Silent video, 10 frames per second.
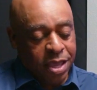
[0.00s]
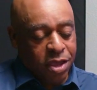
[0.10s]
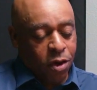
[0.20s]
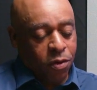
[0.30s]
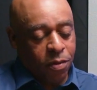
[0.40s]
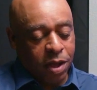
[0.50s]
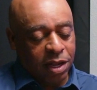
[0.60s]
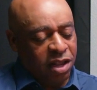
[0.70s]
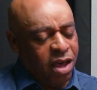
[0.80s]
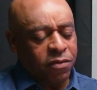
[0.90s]
you know I
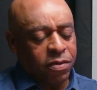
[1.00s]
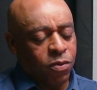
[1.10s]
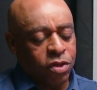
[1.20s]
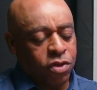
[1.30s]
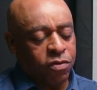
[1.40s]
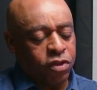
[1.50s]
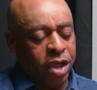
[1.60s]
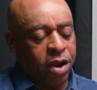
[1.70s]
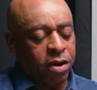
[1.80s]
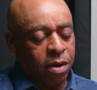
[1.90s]
love what you
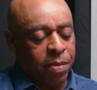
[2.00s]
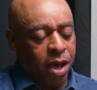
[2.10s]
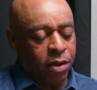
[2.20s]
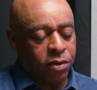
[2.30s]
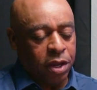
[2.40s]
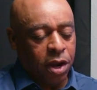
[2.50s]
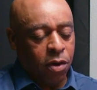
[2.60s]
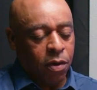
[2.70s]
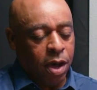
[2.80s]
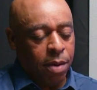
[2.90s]
shared about you
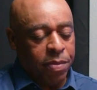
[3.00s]
know uh,